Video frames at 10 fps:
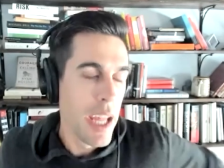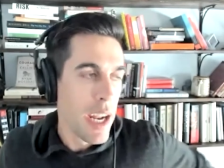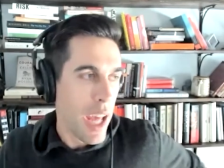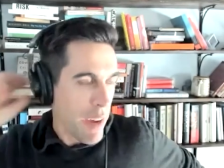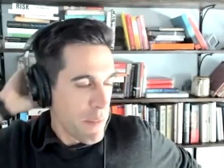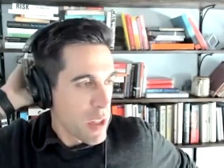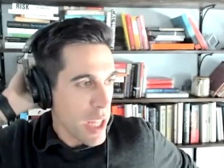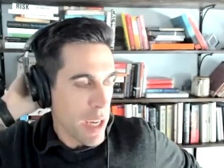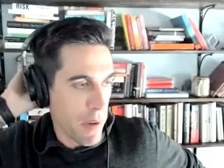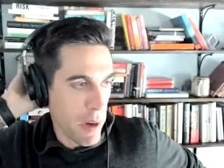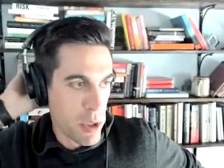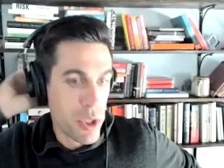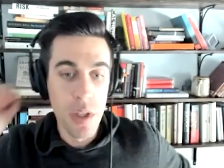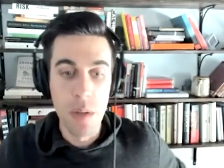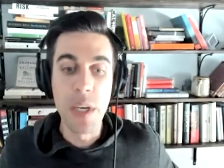And I feel like if I was
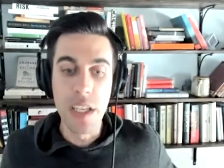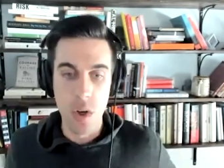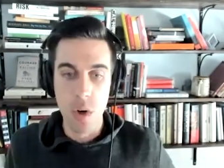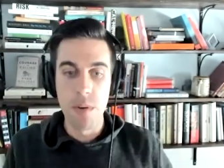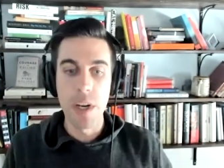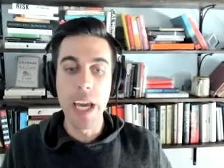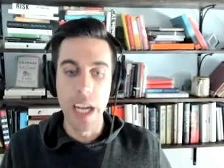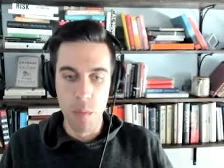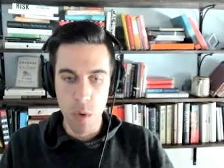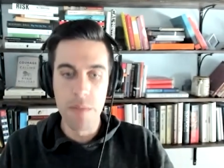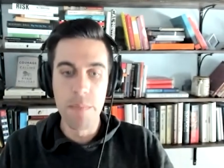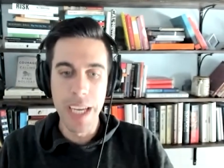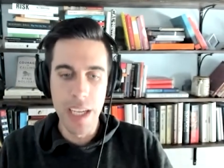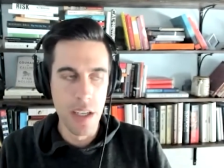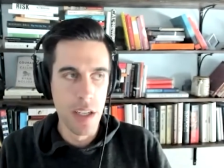doing the piece over again, I would have
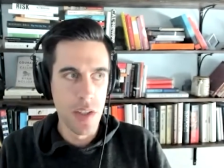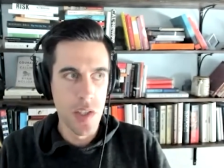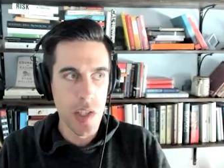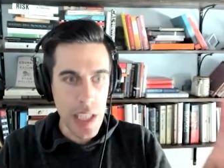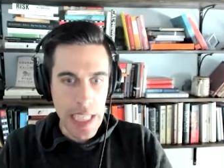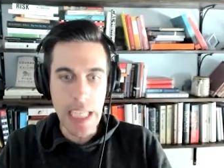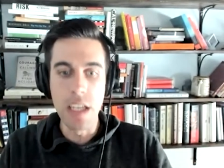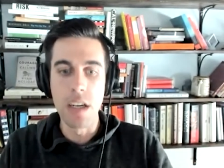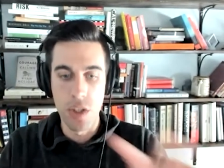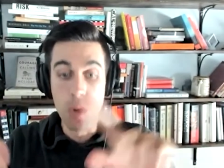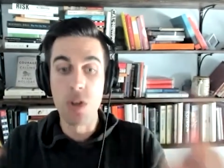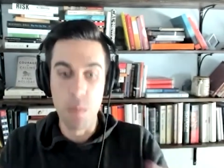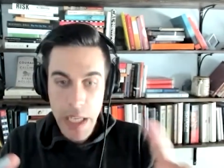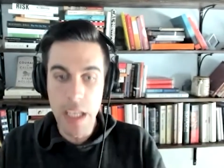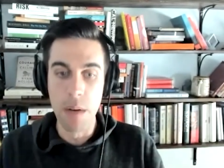made scene, social
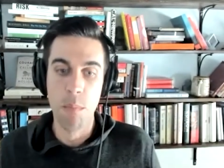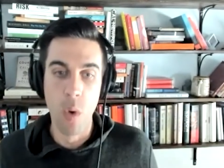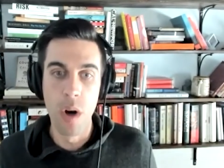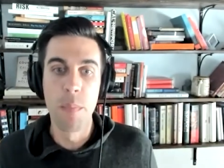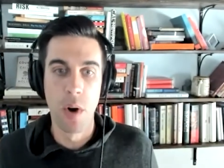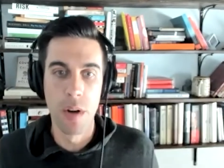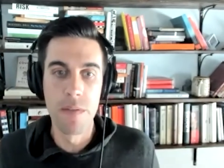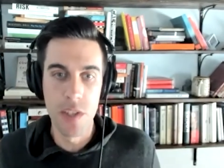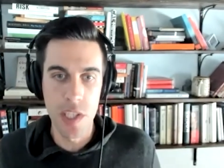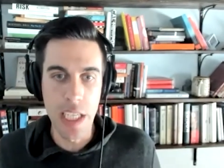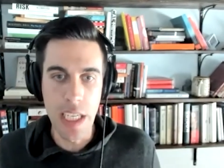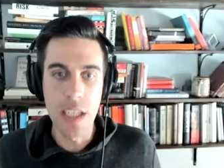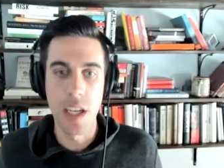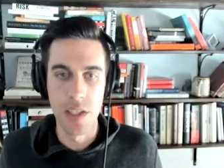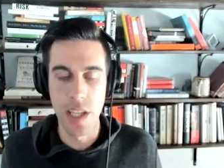media more a part of the scene
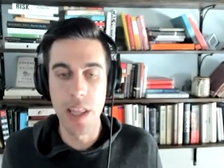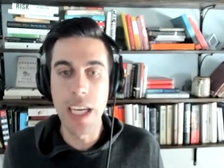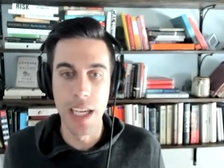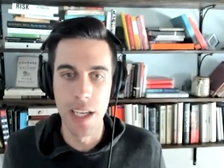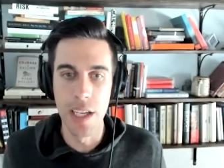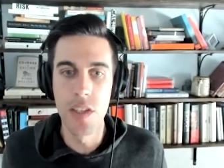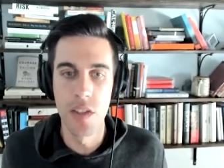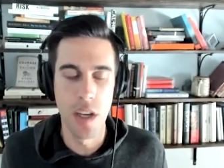because I think it is.